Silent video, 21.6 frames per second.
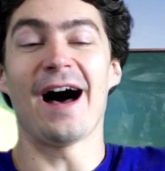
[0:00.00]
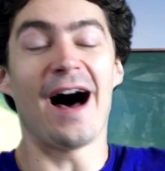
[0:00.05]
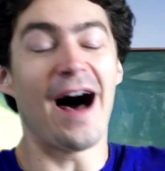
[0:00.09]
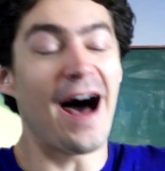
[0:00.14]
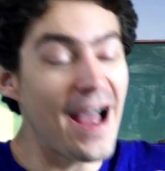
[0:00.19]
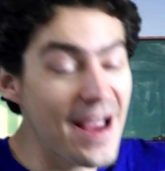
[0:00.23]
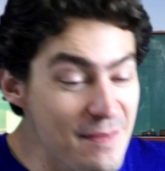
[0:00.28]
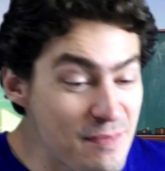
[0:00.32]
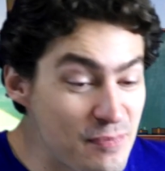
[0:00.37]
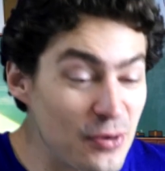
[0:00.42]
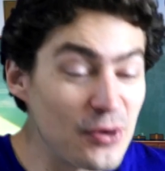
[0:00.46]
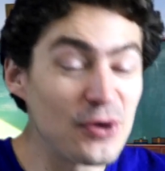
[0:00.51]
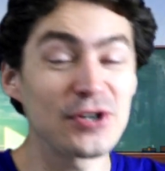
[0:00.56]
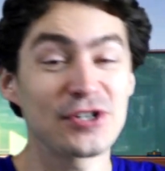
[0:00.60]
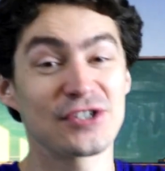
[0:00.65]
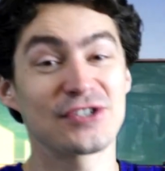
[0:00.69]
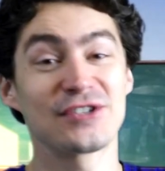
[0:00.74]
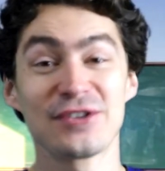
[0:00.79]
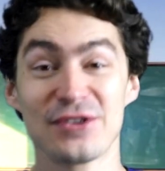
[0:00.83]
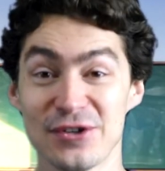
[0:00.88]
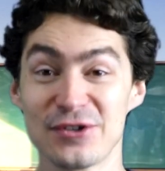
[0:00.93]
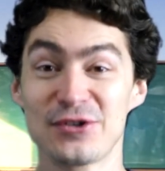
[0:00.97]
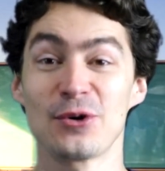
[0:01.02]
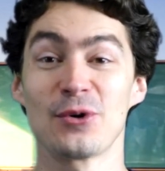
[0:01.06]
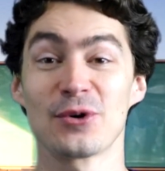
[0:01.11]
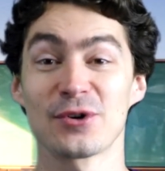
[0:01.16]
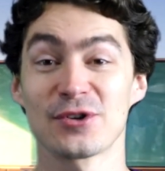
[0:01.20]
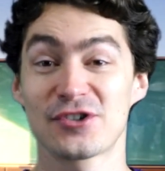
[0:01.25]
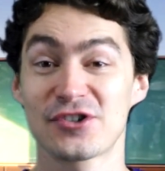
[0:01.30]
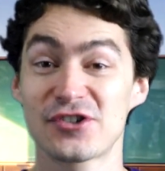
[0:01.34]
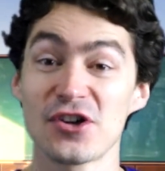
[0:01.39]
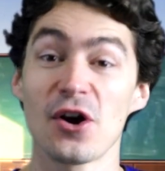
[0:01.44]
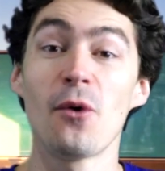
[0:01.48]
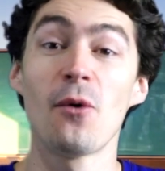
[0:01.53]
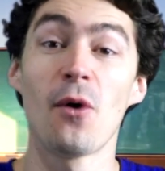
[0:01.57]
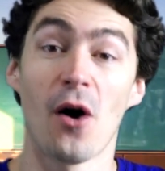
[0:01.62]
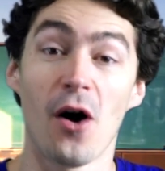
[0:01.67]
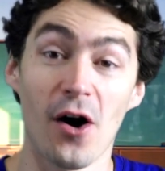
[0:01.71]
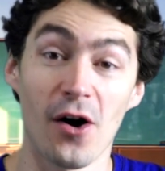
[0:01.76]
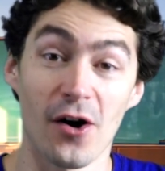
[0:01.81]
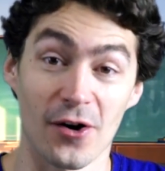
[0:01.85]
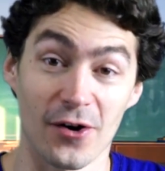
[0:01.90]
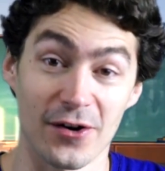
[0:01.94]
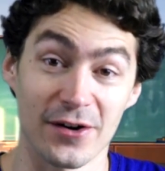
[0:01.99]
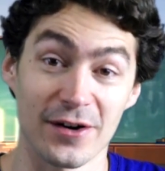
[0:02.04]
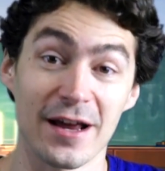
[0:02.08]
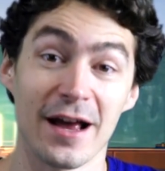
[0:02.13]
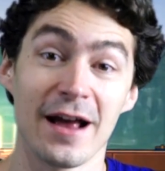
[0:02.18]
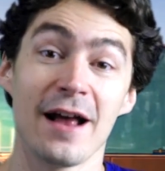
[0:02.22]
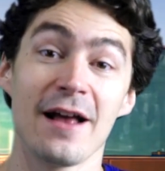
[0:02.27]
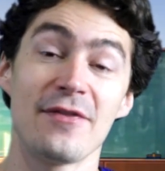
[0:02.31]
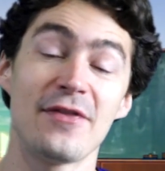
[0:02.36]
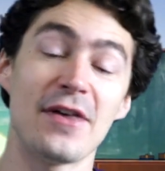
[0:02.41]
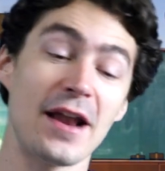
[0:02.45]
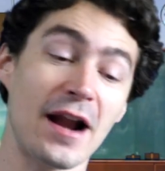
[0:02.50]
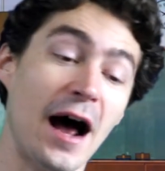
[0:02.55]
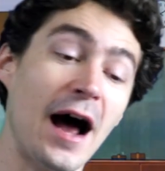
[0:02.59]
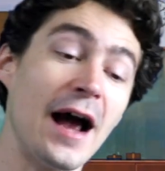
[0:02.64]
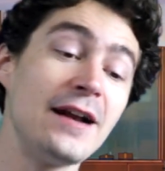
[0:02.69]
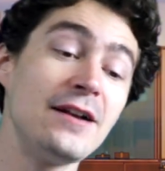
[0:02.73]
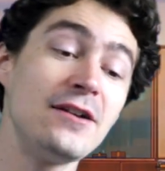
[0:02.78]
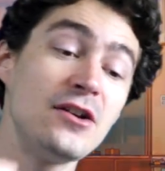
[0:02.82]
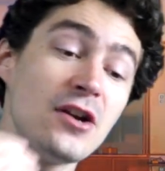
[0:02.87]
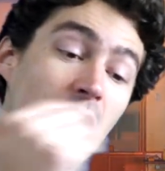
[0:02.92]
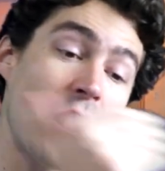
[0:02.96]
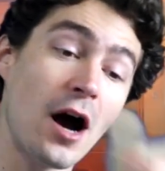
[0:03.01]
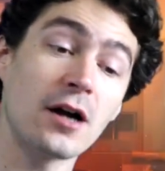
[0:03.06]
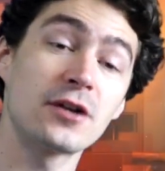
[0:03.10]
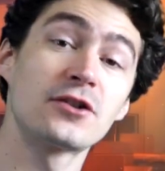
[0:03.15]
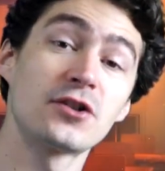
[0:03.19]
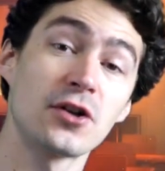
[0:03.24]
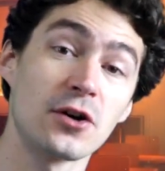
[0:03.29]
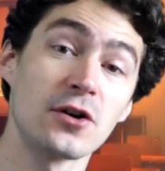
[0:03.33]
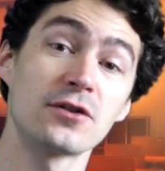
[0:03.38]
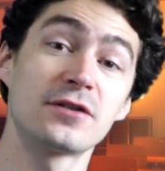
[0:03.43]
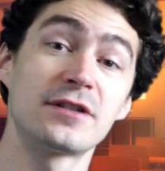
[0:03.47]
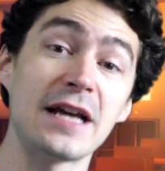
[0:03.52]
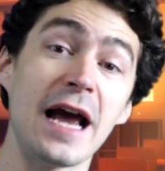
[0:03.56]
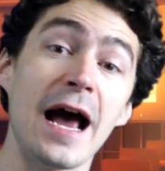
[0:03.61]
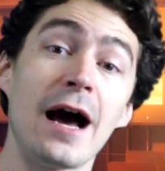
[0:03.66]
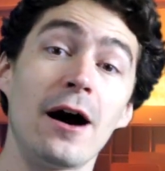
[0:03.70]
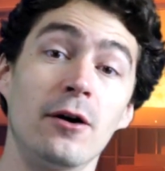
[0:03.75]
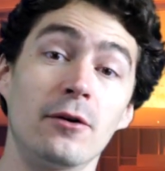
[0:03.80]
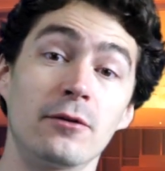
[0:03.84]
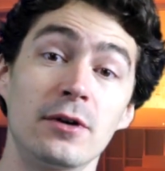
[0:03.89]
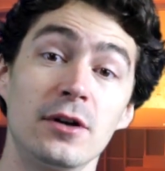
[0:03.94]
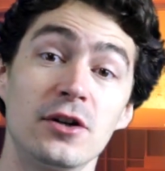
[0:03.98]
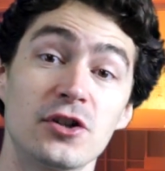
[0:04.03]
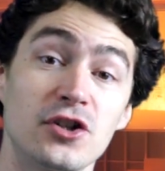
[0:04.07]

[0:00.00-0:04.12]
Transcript: I pushed the door so hard that I knocked her down.